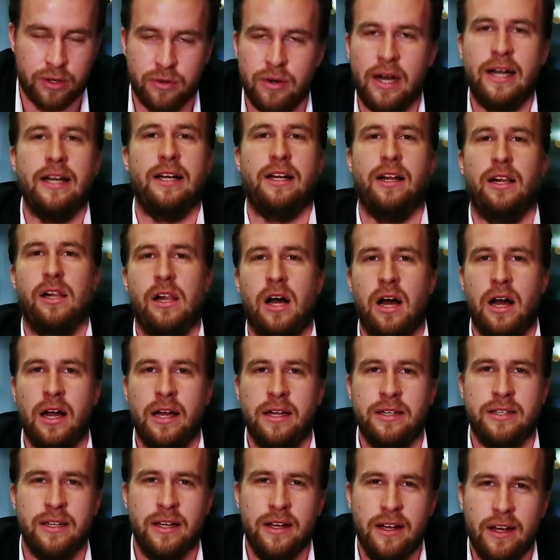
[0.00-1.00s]
great
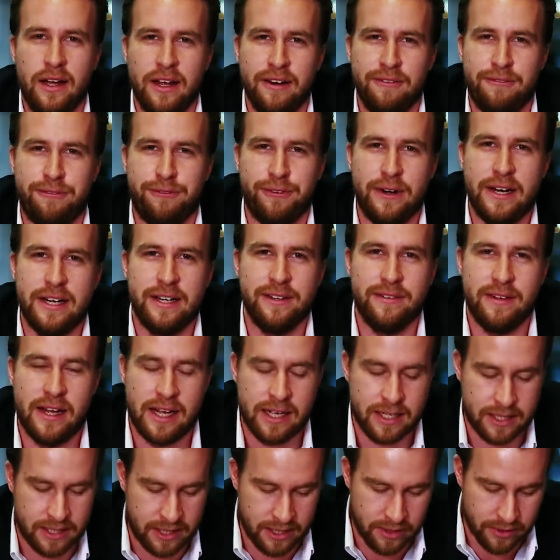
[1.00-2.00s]
client and friend of
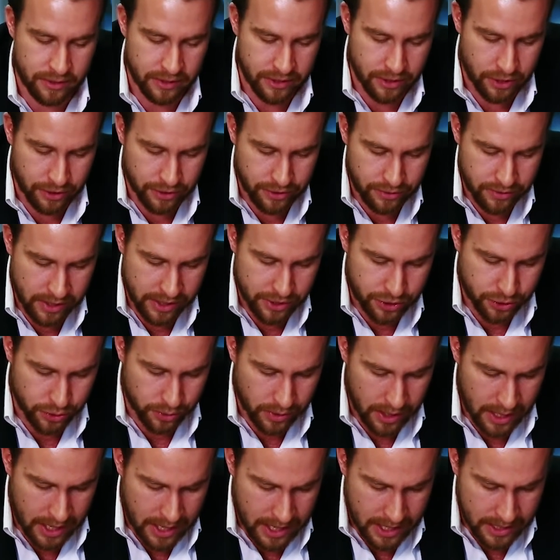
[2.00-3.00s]
ours here at the Entourage,
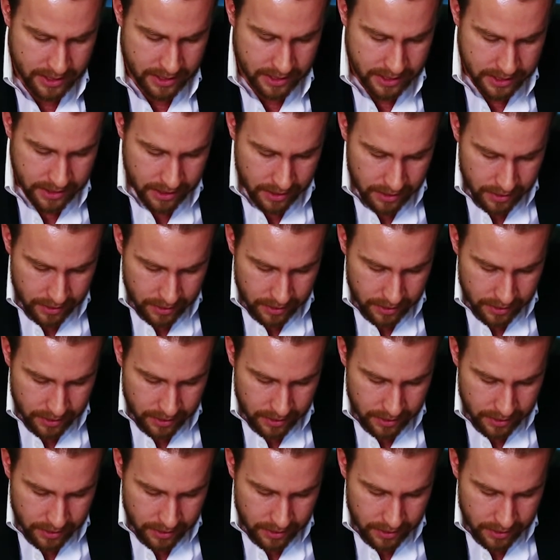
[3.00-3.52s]
who asks,